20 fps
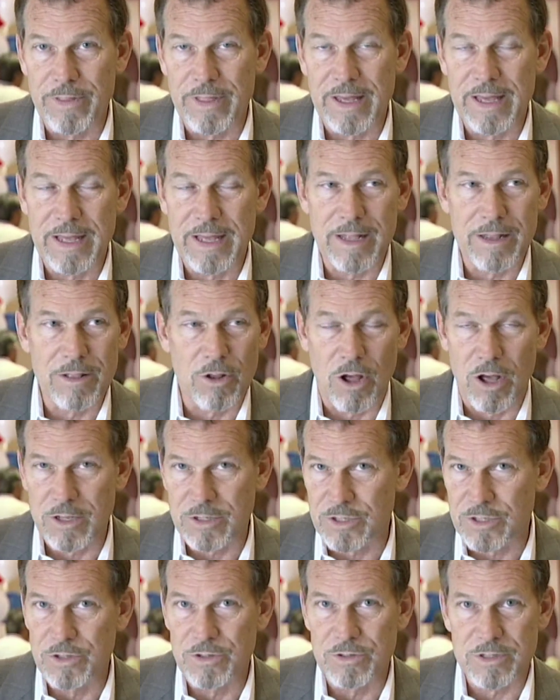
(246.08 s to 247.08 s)
that
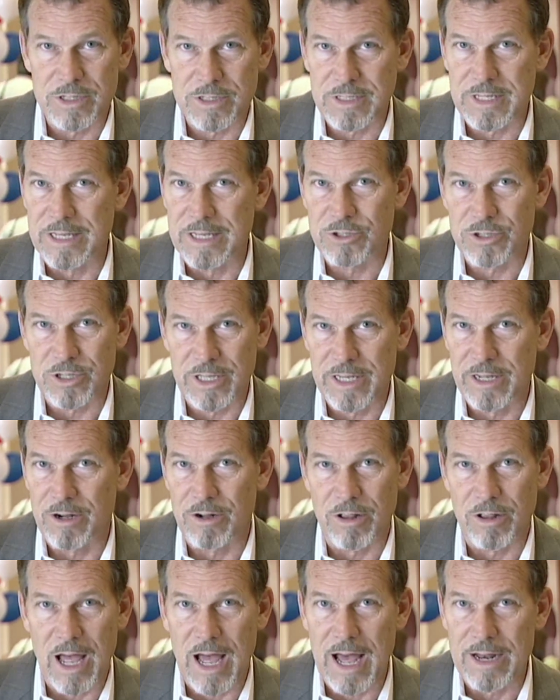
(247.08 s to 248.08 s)
lawsuits essentially
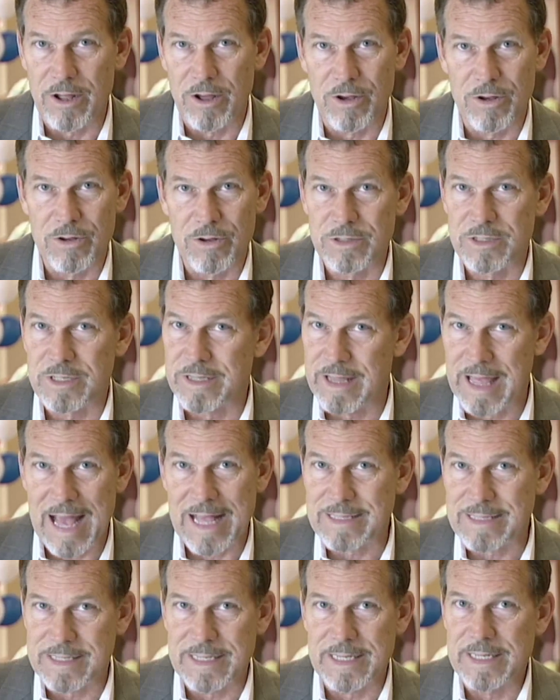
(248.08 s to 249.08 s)
are lottos and
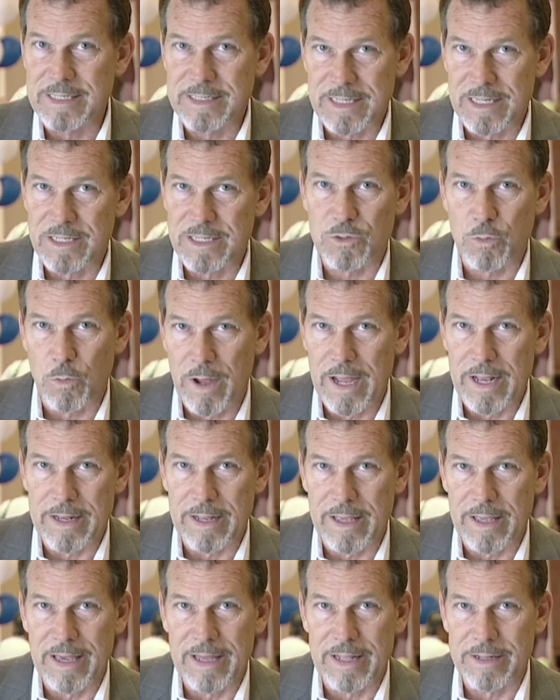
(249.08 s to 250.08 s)
that's the easiest way
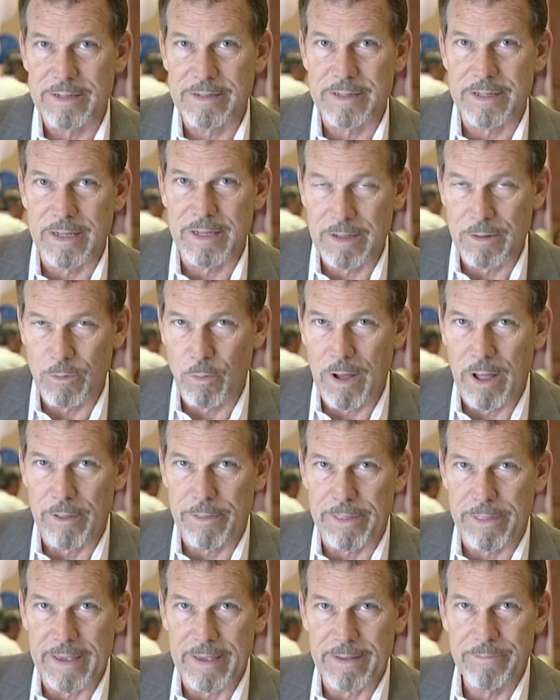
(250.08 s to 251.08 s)
to get
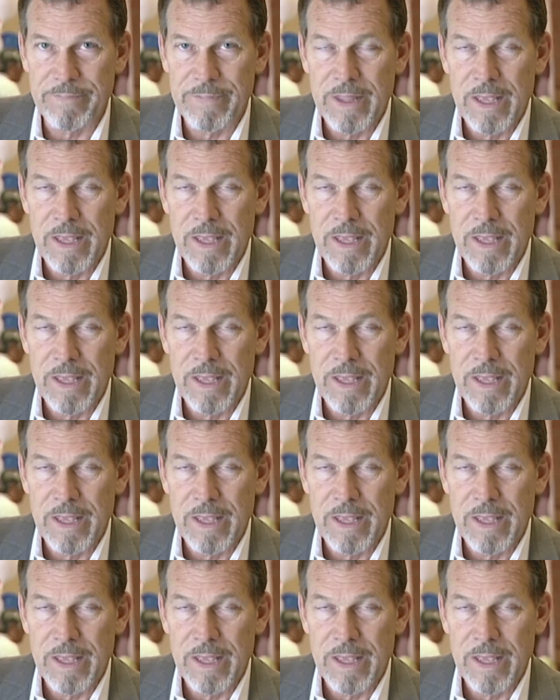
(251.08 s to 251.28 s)
wealthy.